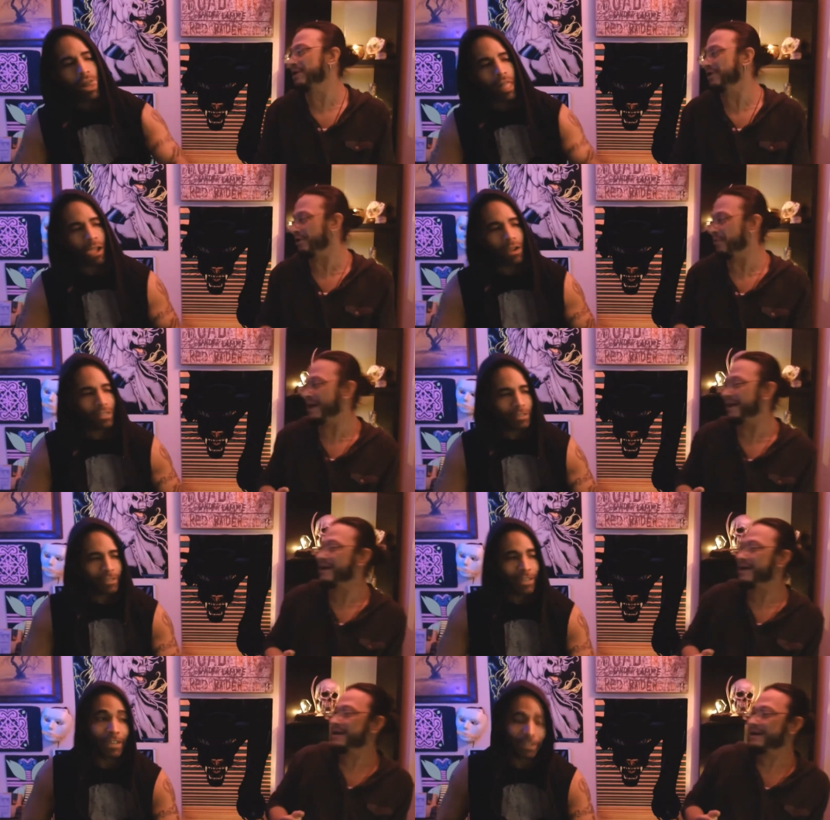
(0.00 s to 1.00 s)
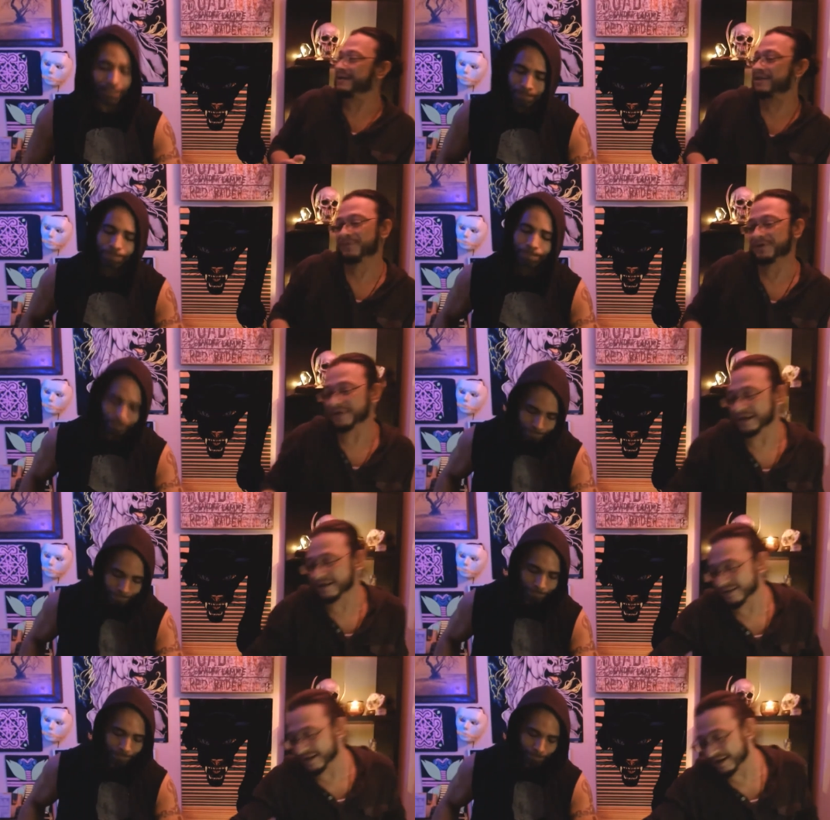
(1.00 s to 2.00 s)
Speaker 1: in a way. Yeah. It's something
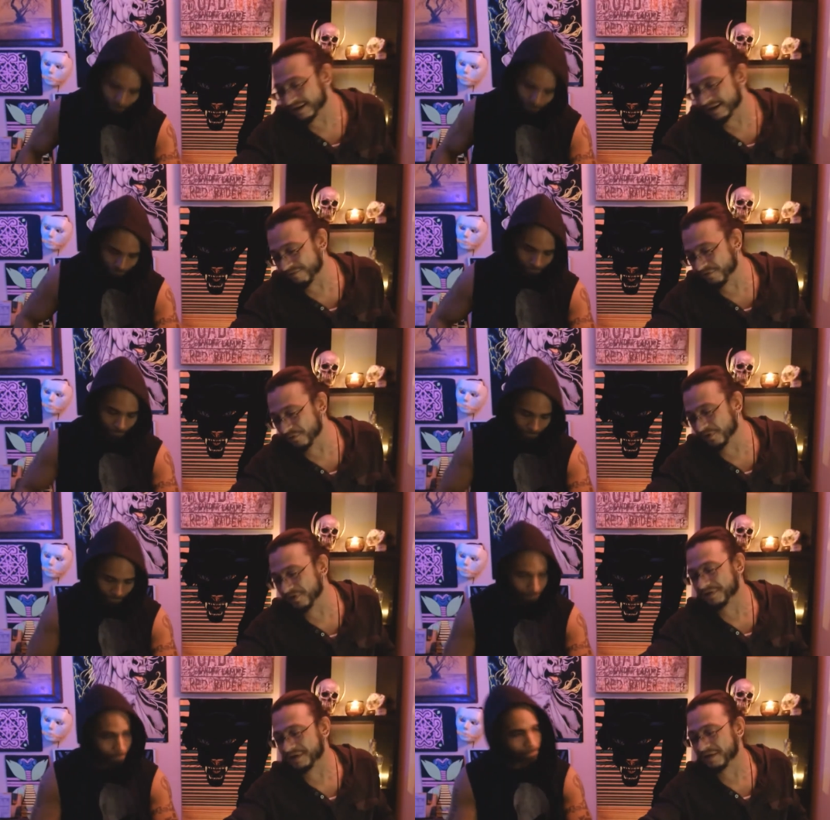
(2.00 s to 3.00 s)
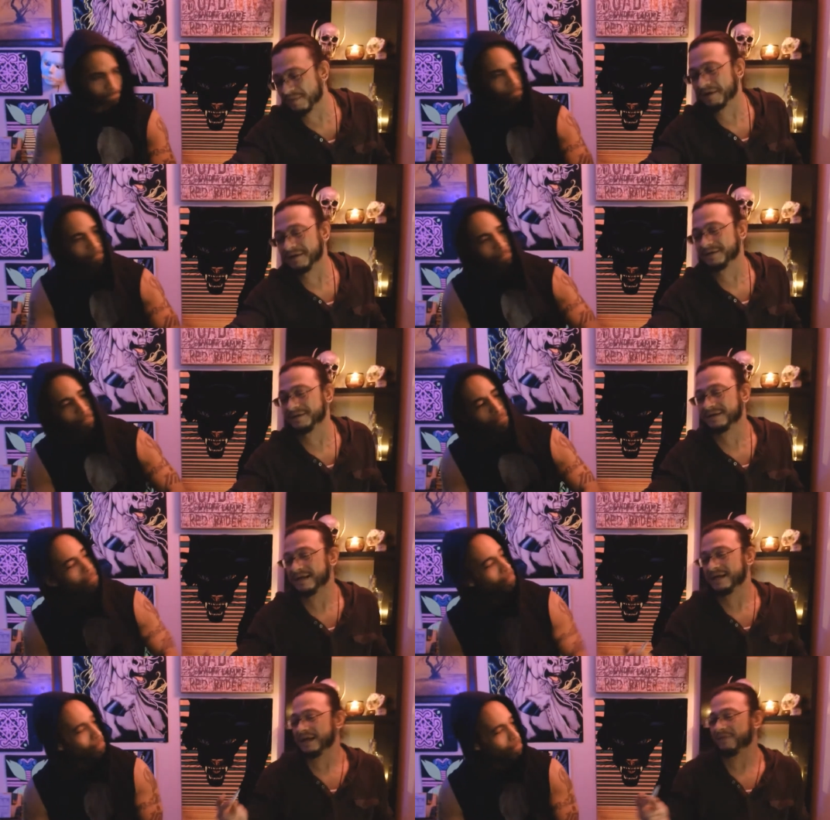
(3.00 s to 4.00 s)
that, like, if you really think about it,
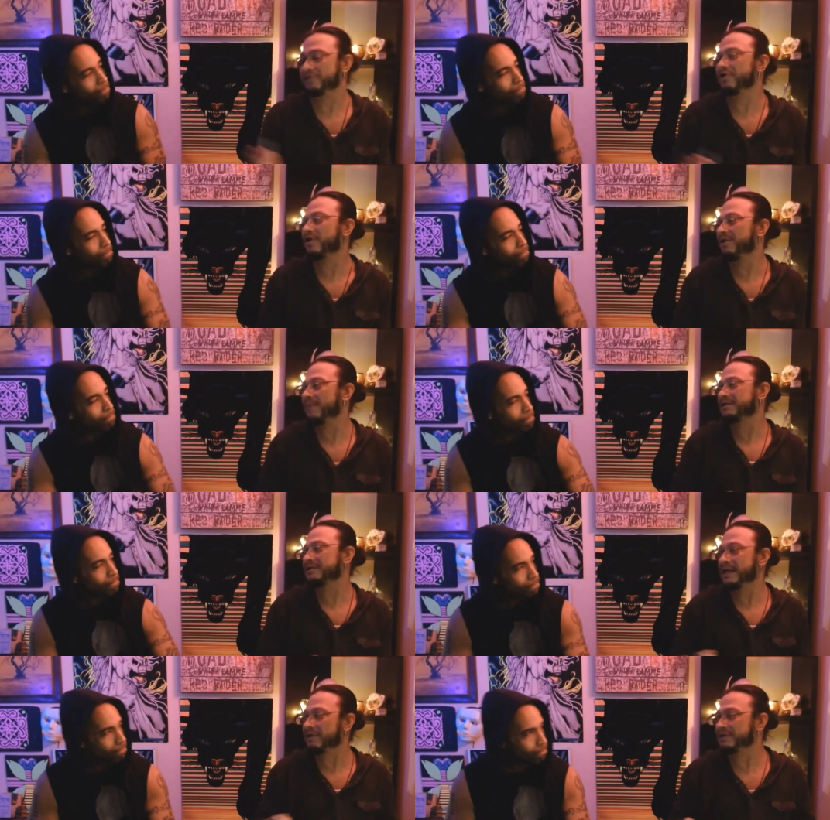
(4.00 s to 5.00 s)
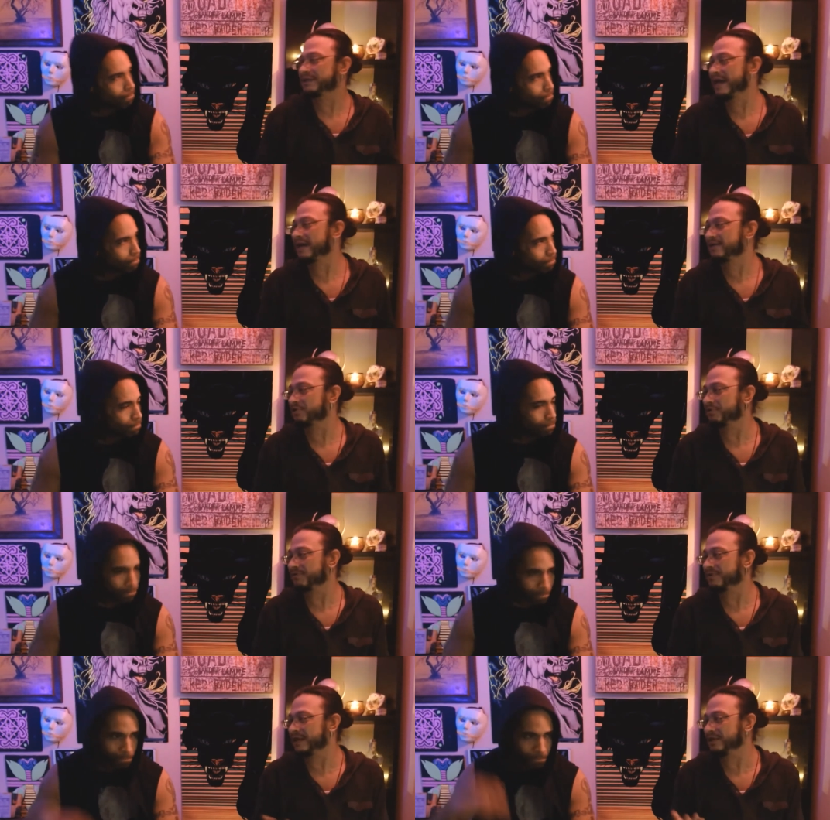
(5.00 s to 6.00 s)
if you're talking about sacred texts or
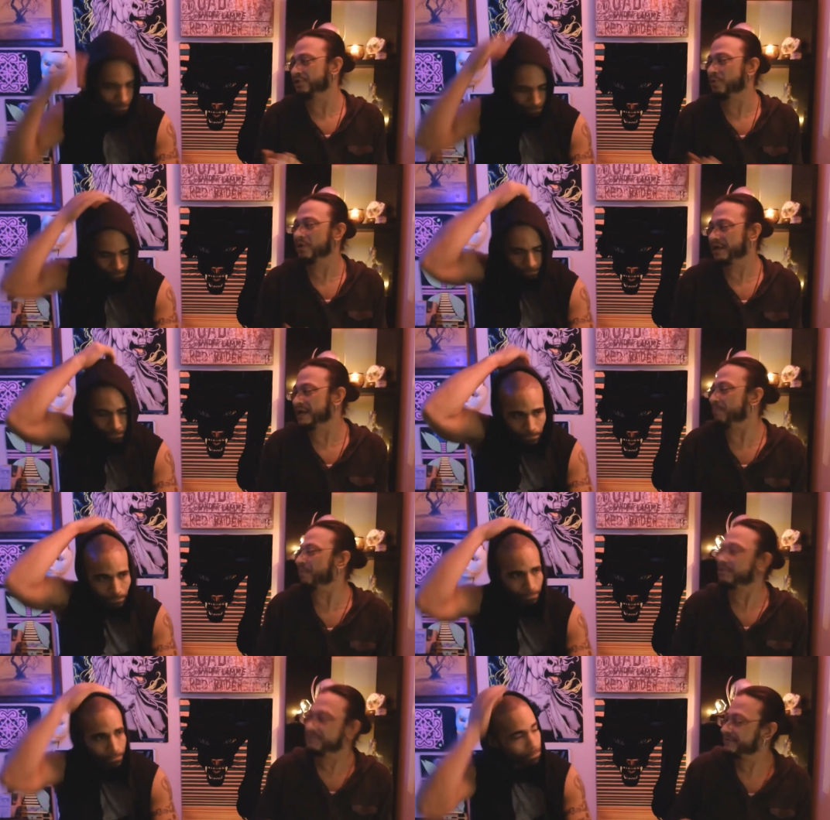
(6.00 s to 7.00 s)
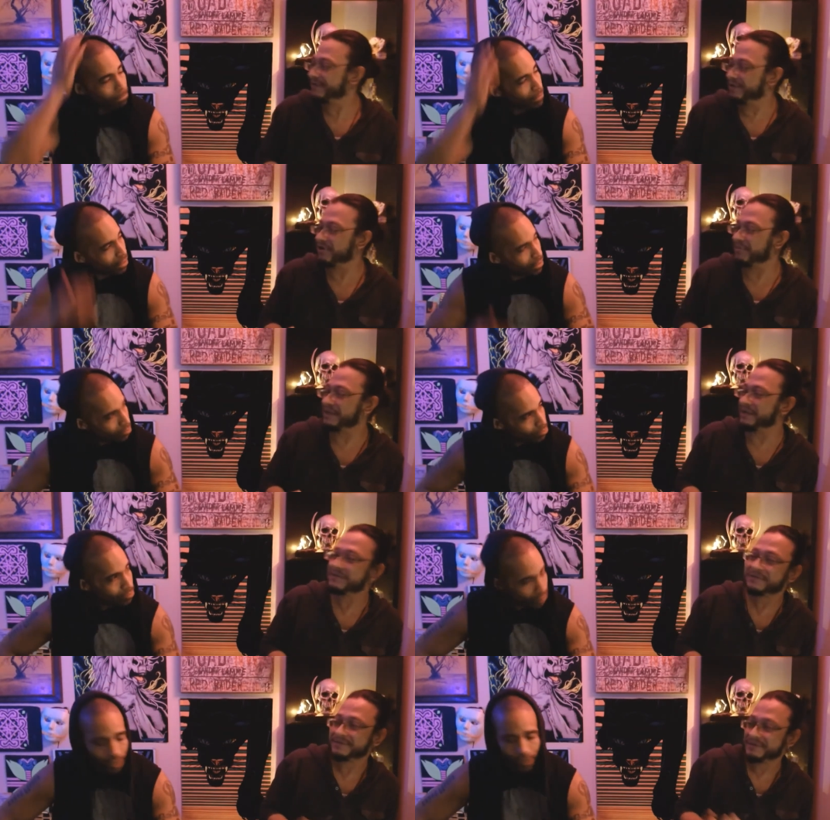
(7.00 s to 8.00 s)
things you want to keep, you know what I mean?
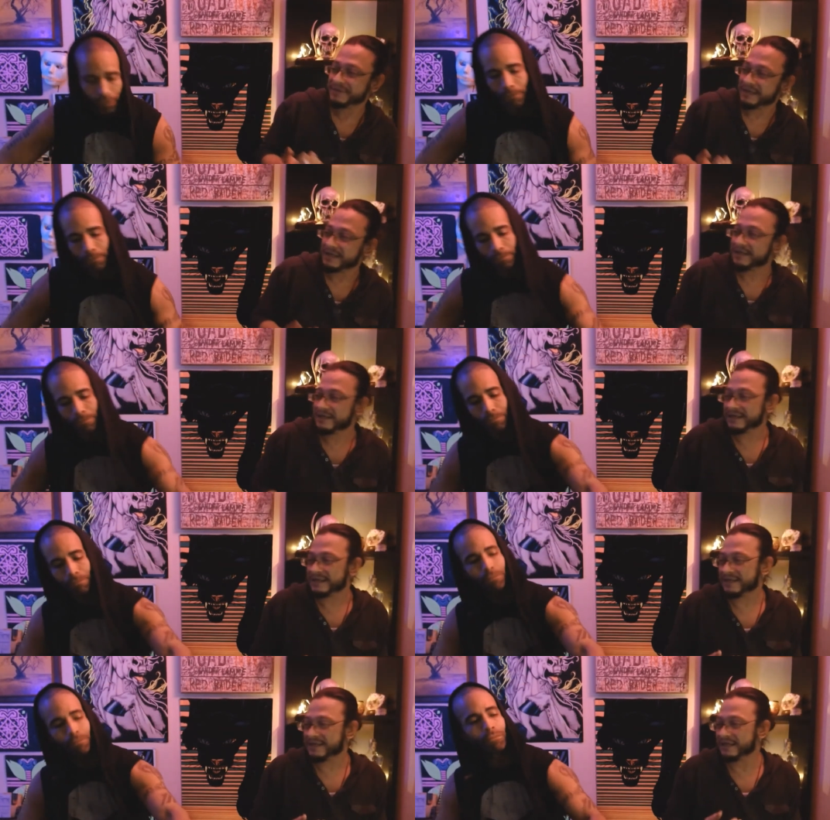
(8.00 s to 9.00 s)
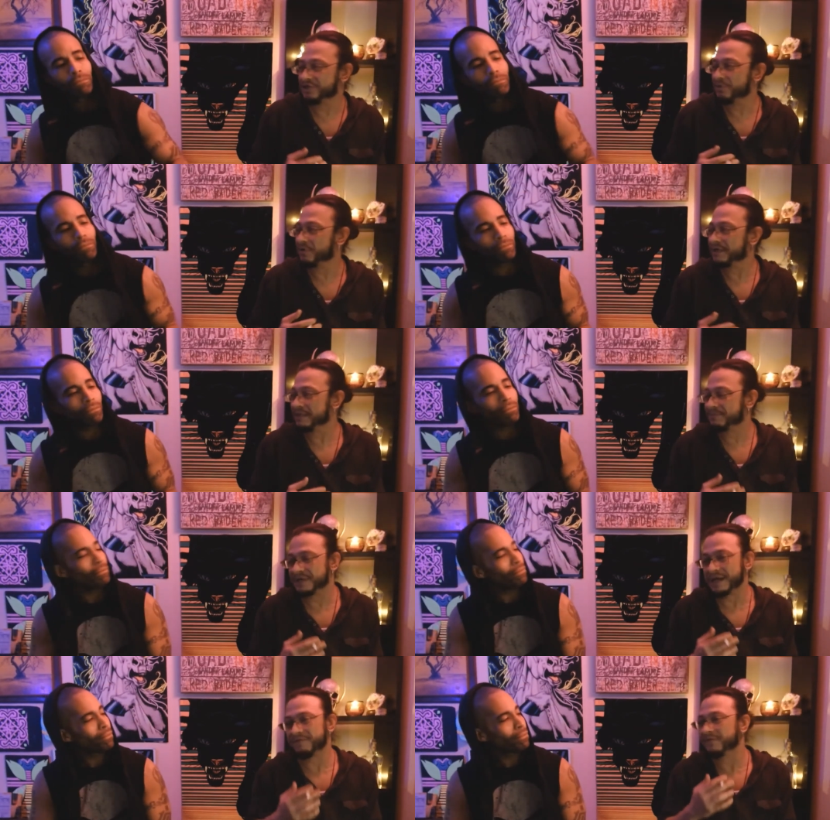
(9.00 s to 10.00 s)
Yeah. Things you want to keep
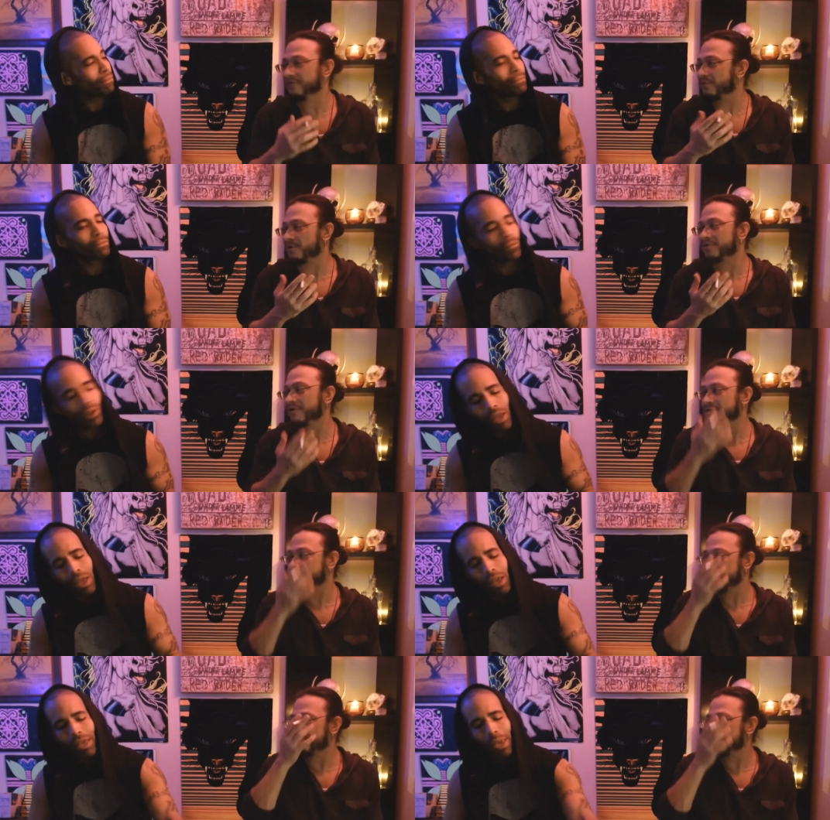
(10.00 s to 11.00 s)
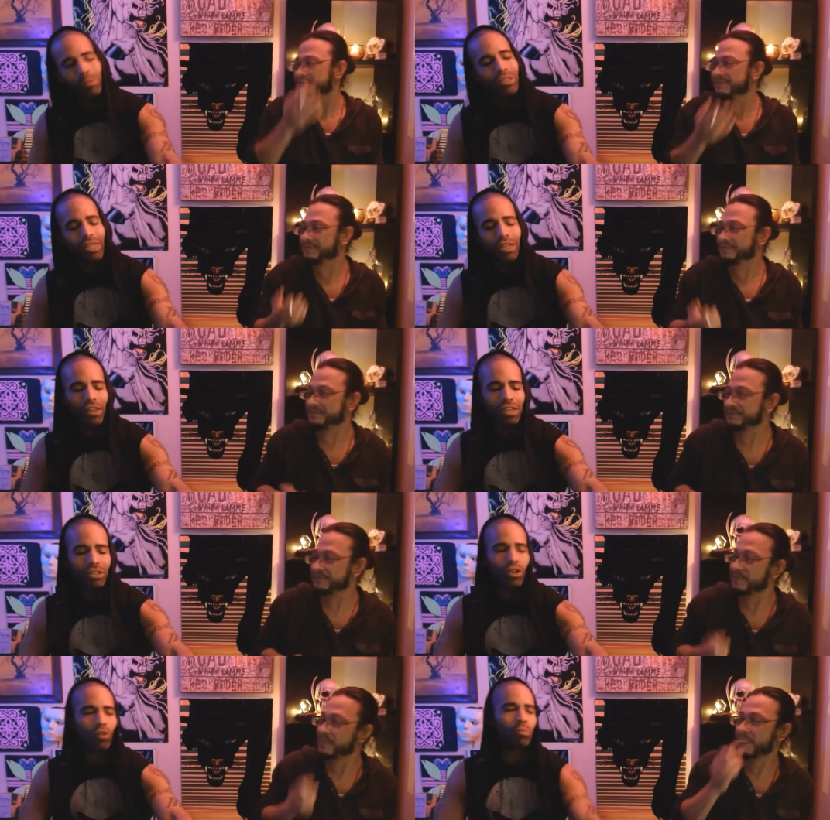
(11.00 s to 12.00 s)
safe in this world that are sacred. Yeah,
Speaker 2: but see, the thing
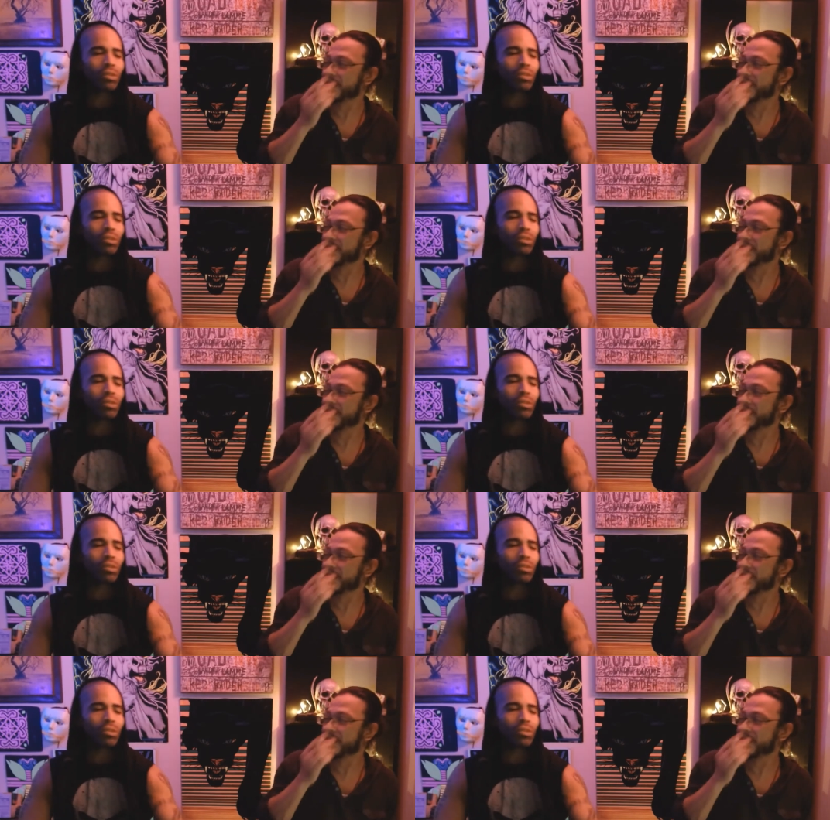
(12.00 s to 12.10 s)
is though, but